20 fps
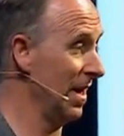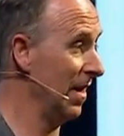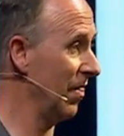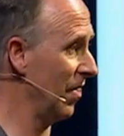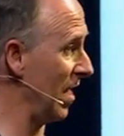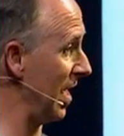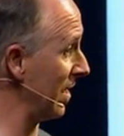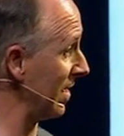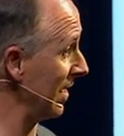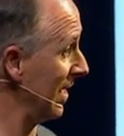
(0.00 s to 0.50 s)

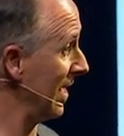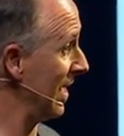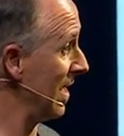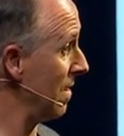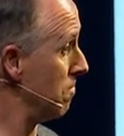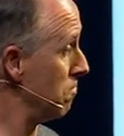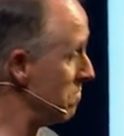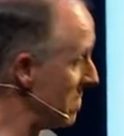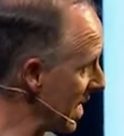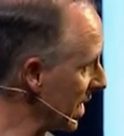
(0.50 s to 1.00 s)

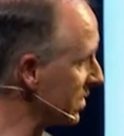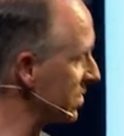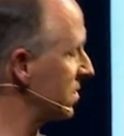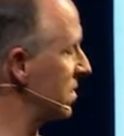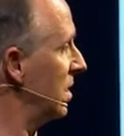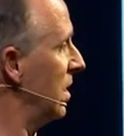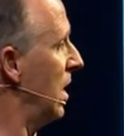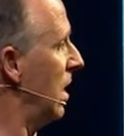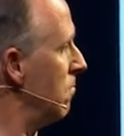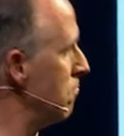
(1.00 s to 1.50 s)
that
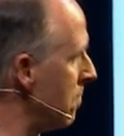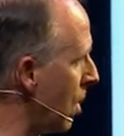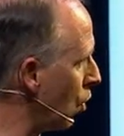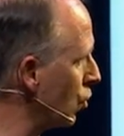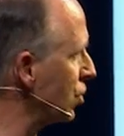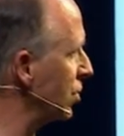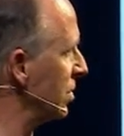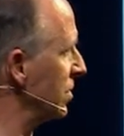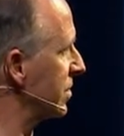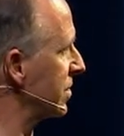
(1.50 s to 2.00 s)
mixed
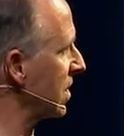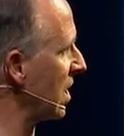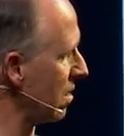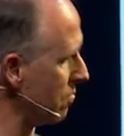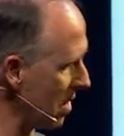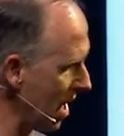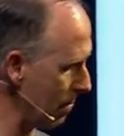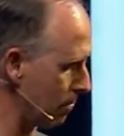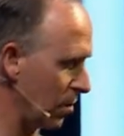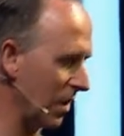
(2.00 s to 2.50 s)
emotions come
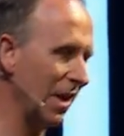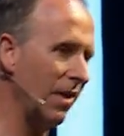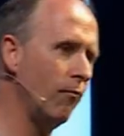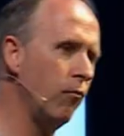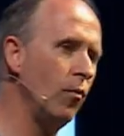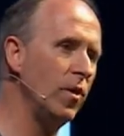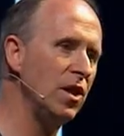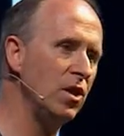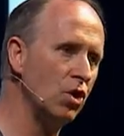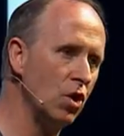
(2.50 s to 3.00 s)
up. But if
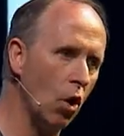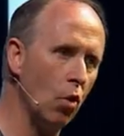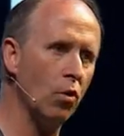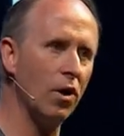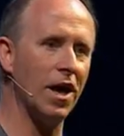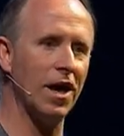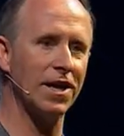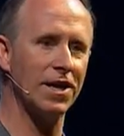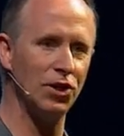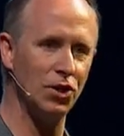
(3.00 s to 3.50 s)
we
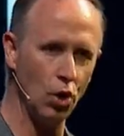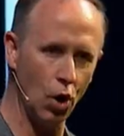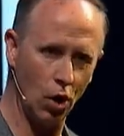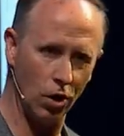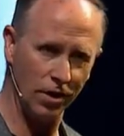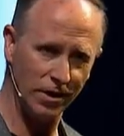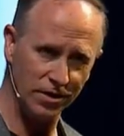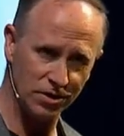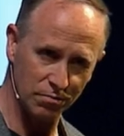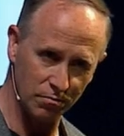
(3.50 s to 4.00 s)
don't
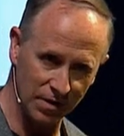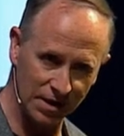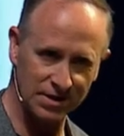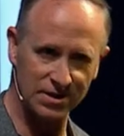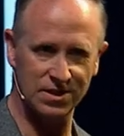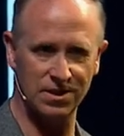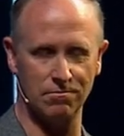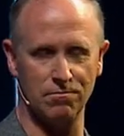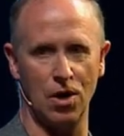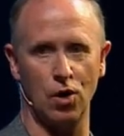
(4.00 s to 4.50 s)
acknowledge
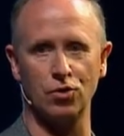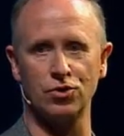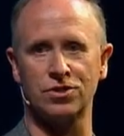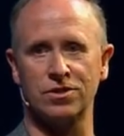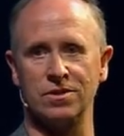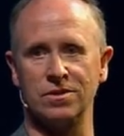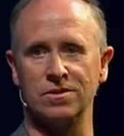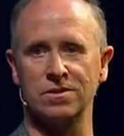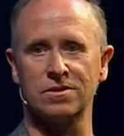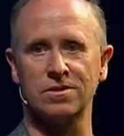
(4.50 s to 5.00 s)
mixed
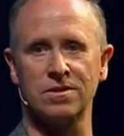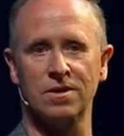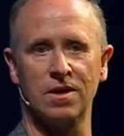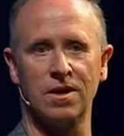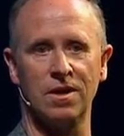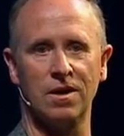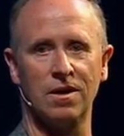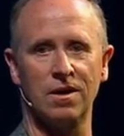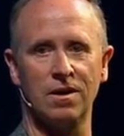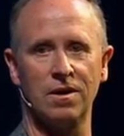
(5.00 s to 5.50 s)
emotions,
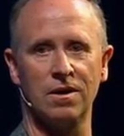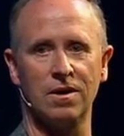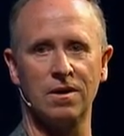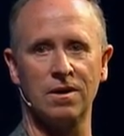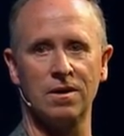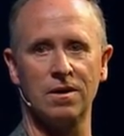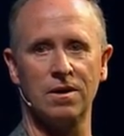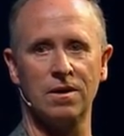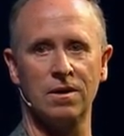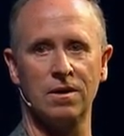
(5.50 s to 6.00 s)

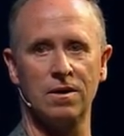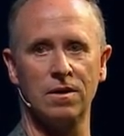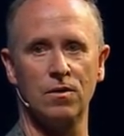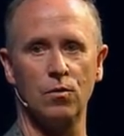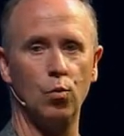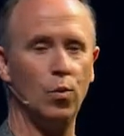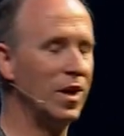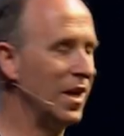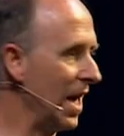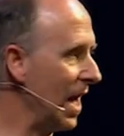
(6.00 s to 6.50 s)

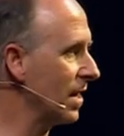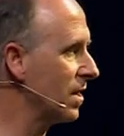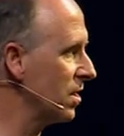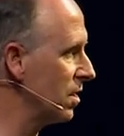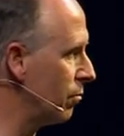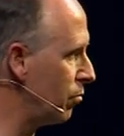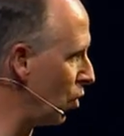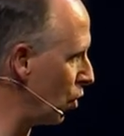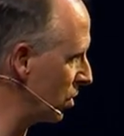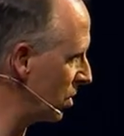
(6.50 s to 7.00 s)
we get to
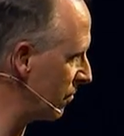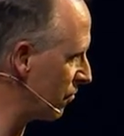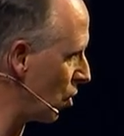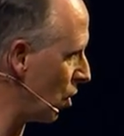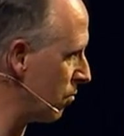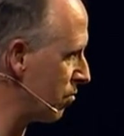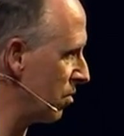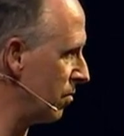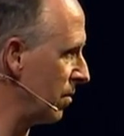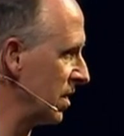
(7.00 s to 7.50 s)
the point of
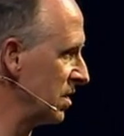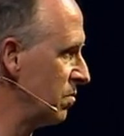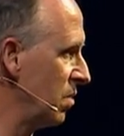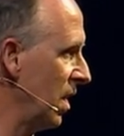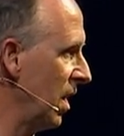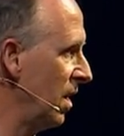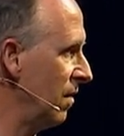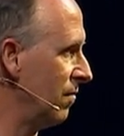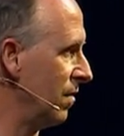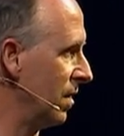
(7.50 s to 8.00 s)
compromised
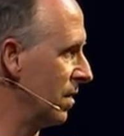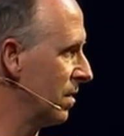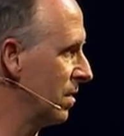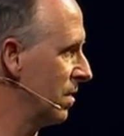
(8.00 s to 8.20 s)
behavior.